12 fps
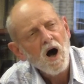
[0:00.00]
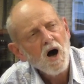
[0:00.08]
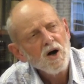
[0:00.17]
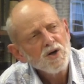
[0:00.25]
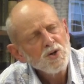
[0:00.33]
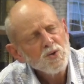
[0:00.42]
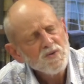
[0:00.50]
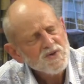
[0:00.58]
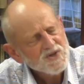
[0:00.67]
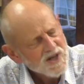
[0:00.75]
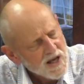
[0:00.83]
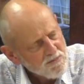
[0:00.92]
"Are you
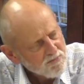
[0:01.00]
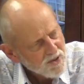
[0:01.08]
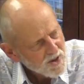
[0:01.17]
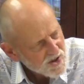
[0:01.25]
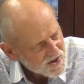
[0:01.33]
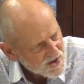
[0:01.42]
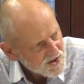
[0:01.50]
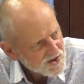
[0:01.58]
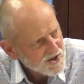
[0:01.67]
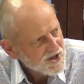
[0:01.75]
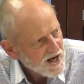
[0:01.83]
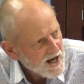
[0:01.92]
the same person
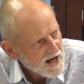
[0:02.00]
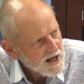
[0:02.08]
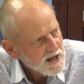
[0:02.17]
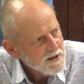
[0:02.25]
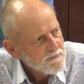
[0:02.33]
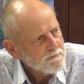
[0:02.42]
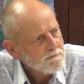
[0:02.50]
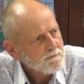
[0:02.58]
today